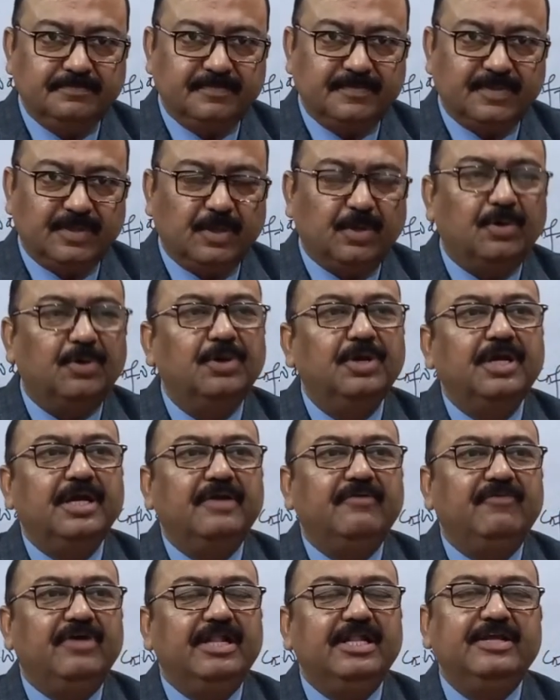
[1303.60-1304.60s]
No.
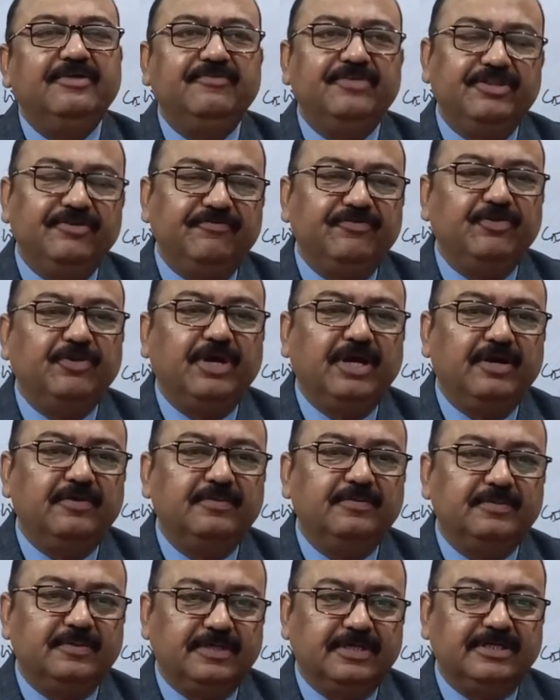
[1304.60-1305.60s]
Well, even if you
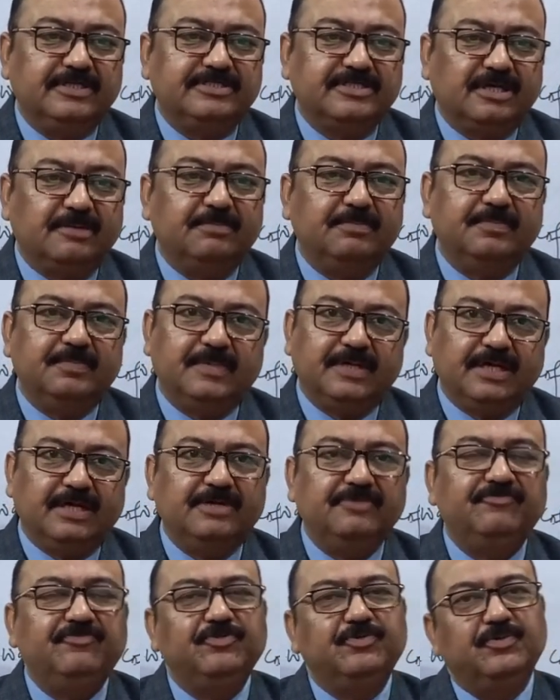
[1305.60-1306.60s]
have some,
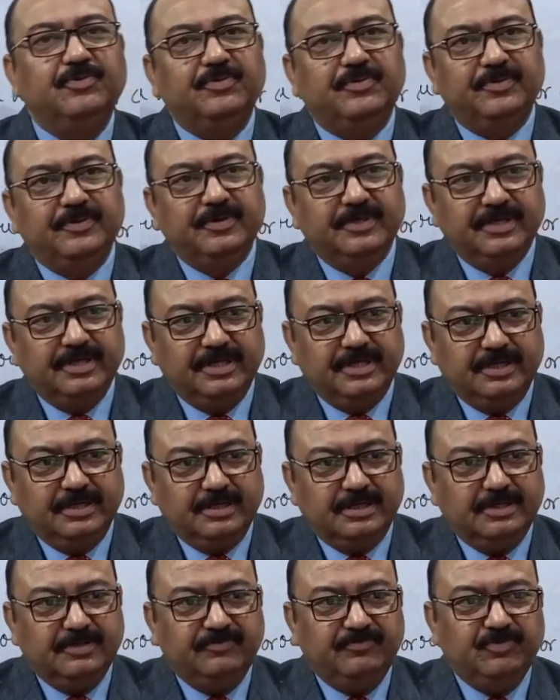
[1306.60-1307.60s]
if
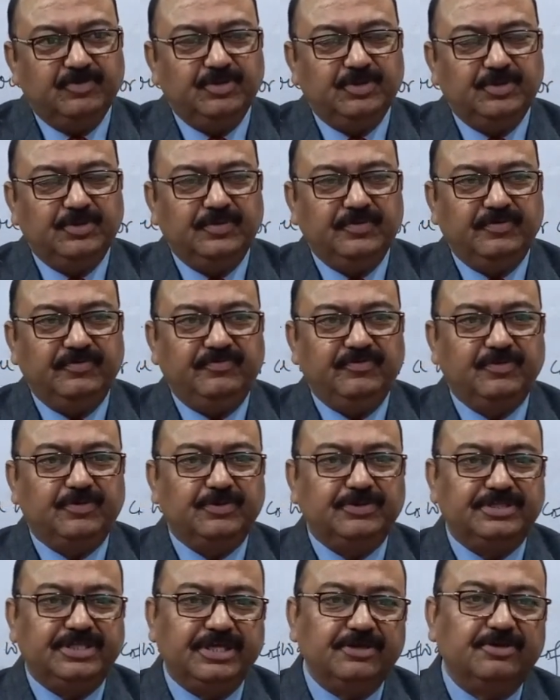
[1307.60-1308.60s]
you
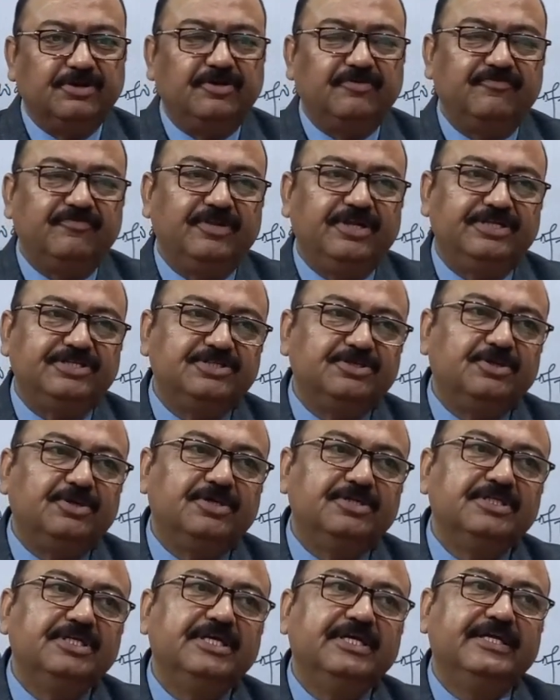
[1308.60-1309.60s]
could think of later
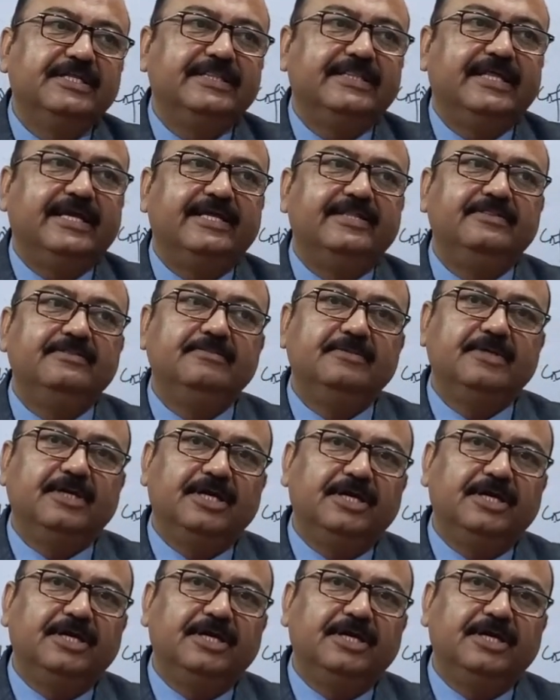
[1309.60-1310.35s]
on, then